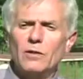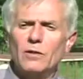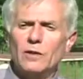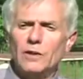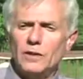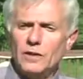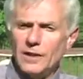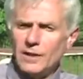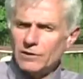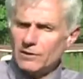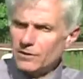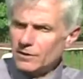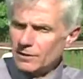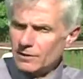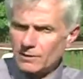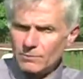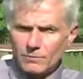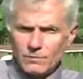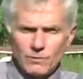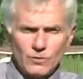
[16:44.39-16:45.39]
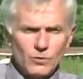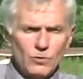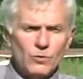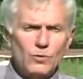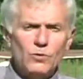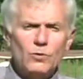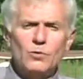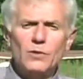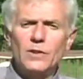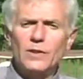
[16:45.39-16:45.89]
and then you get some
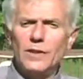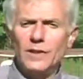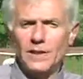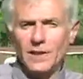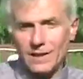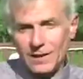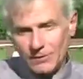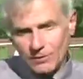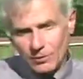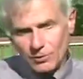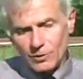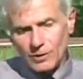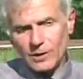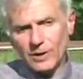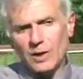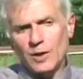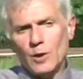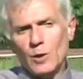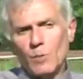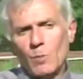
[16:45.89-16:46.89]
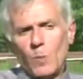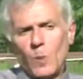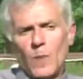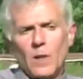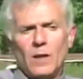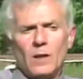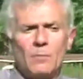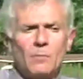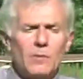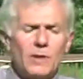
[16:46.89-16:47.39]
food, and then they give you a
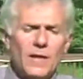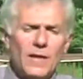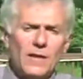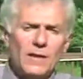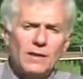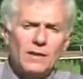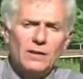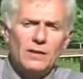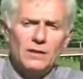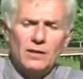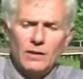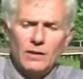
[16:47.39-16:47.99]
blanket,